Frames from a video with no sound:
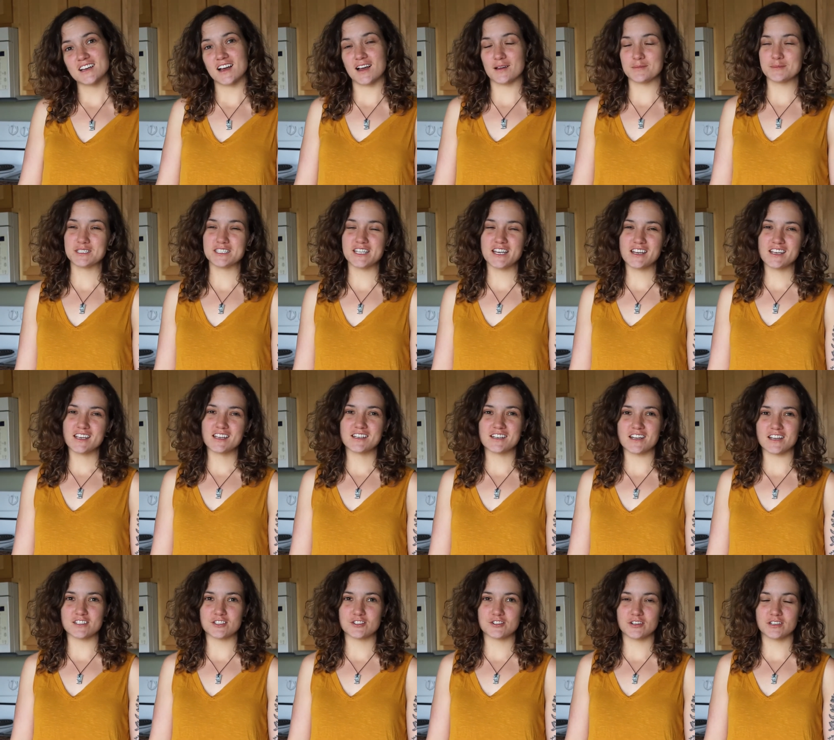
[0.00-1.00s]
I'm studying
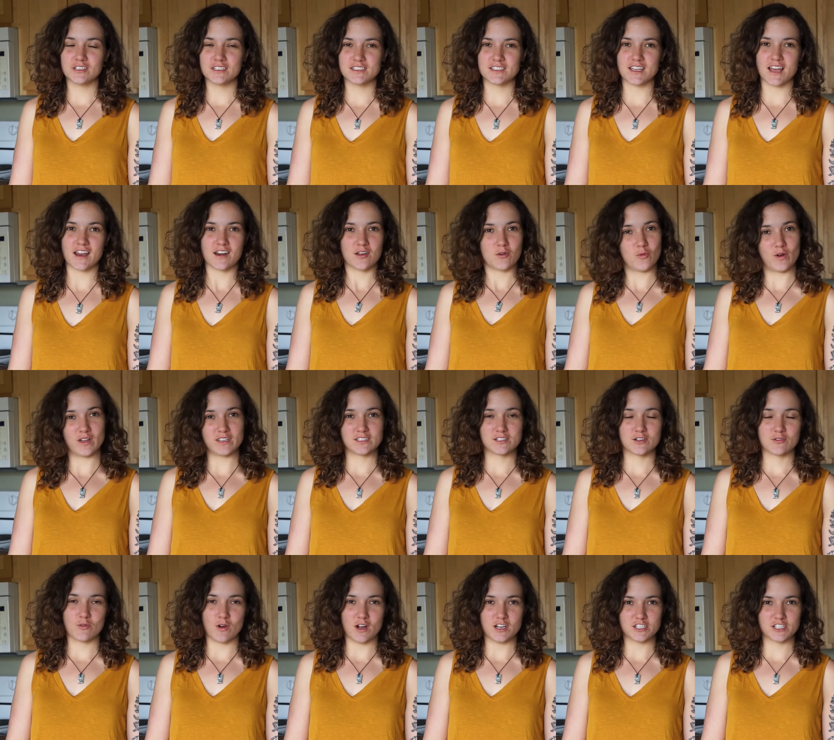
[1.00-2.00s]
industrial design at Western
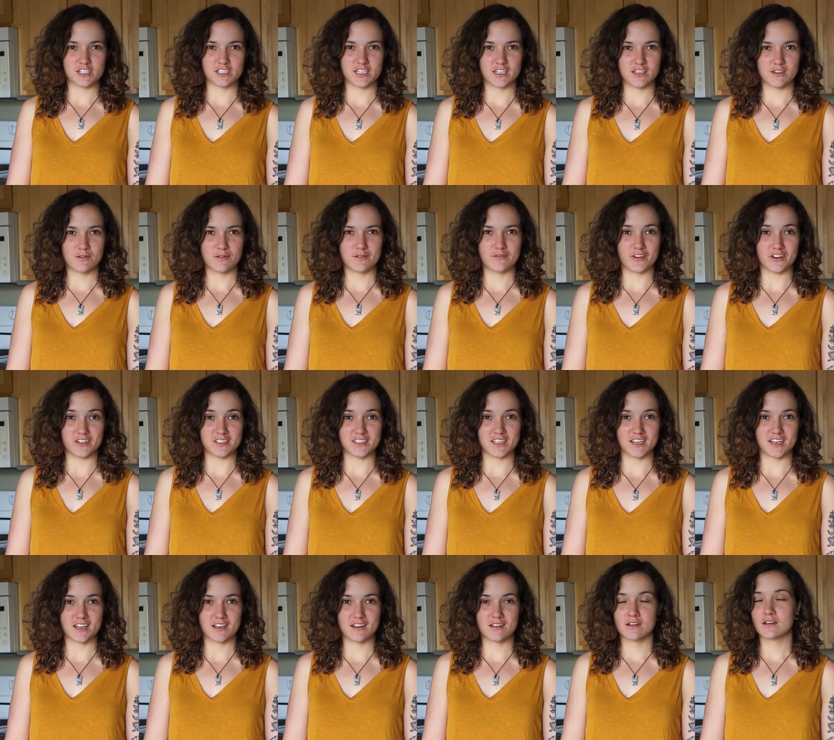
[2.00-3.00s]
Washington
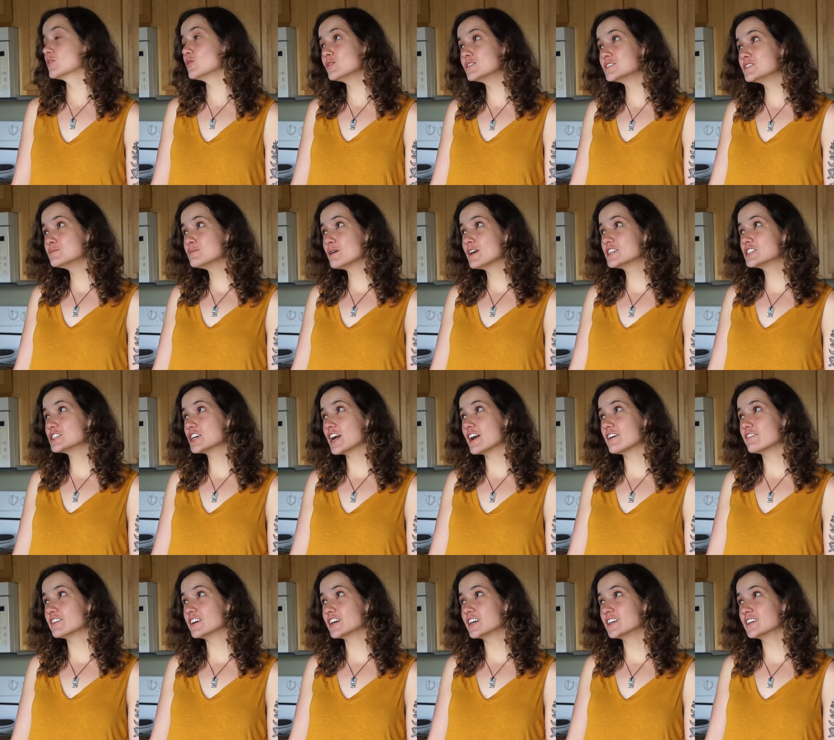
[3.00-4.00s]
University, coolest major
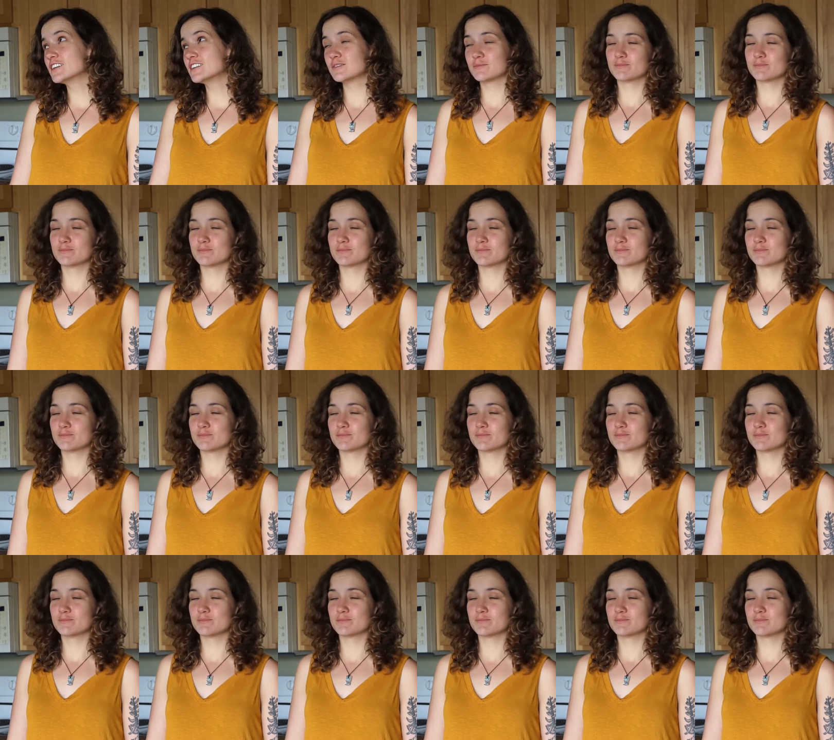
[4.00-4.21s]
ever,